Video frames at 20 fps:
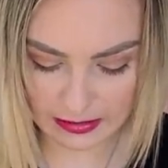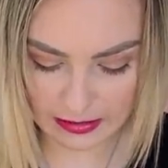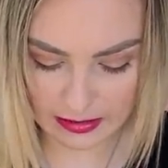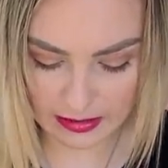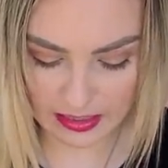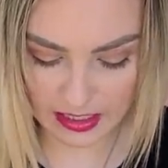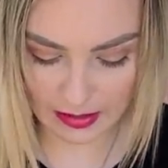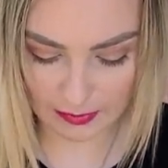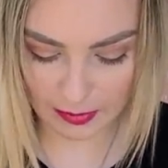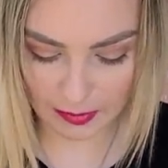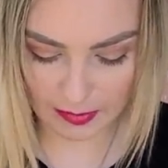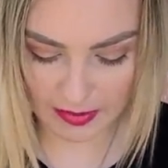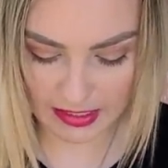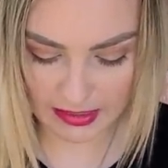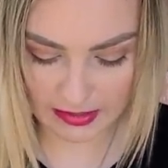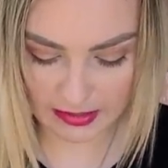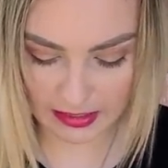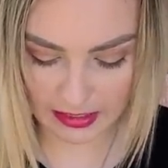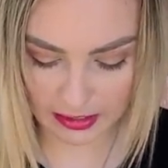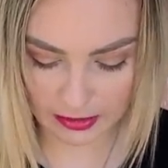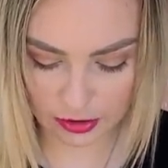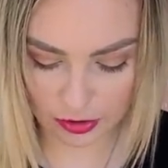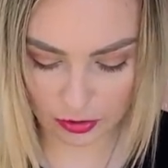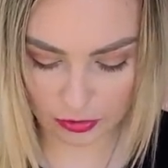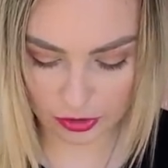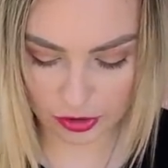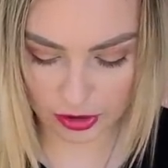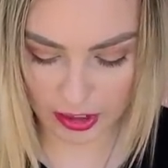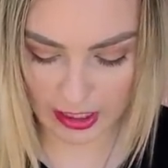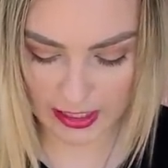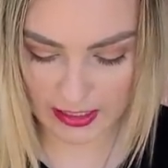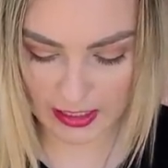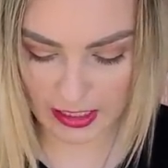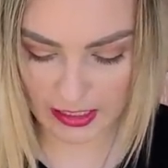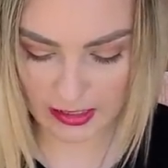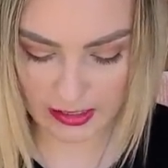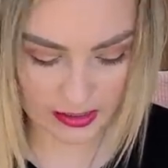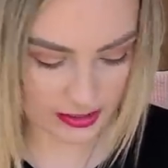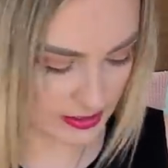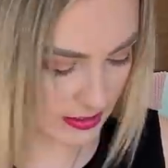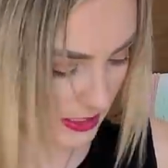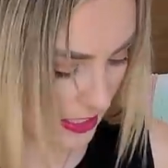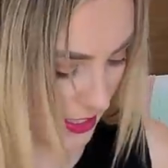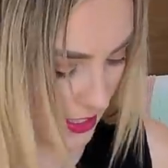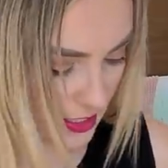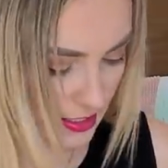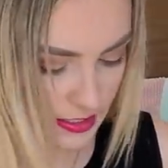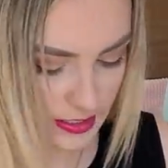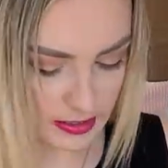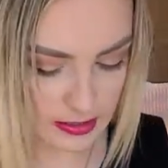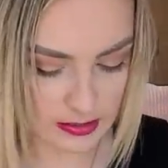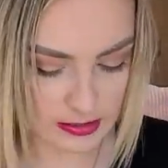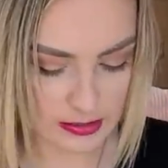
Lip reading: supplement that I told you guys I take